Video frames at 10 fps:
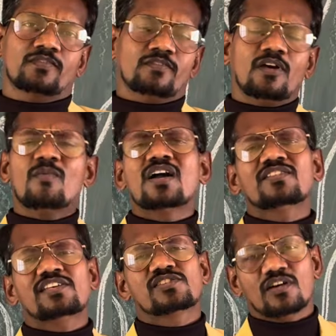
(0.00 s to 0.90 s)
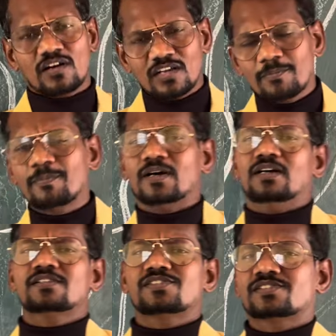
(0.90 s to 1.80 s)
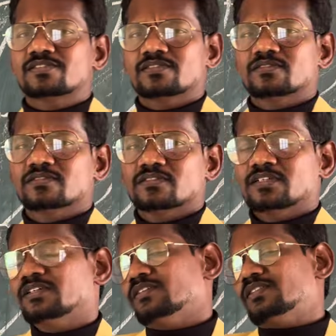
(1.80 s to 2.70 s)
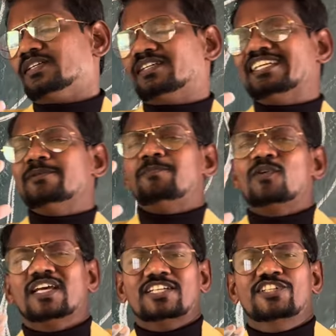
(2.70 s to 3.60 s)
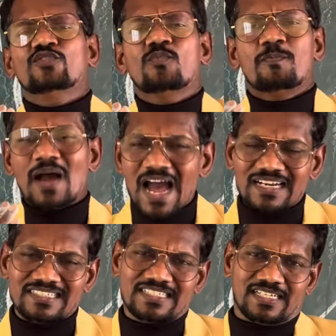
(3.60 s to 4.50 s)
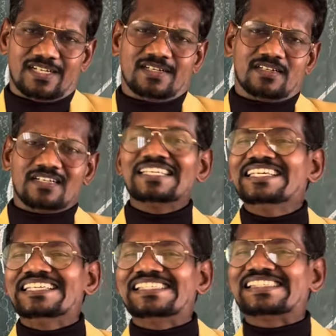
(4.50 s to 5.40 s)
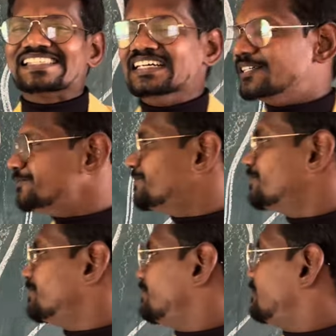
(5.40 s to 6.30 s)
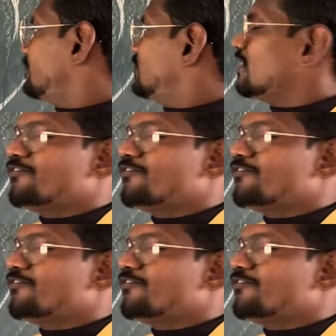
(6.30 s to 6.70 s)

Among these all parts, the reproductive part is the